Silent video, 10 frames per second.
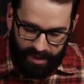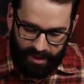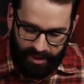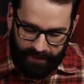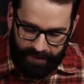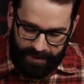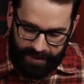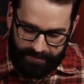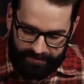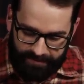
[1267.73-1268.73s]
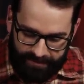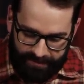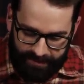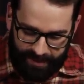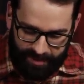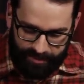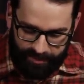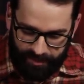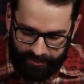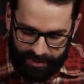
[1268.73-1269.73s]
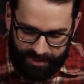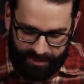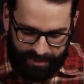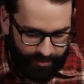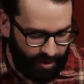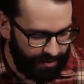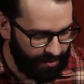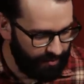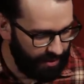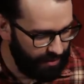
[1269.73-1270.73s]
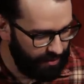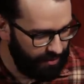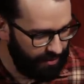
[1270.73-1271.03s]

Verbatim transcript: All right. Um, I got to move on from this. I could keep ranting about it.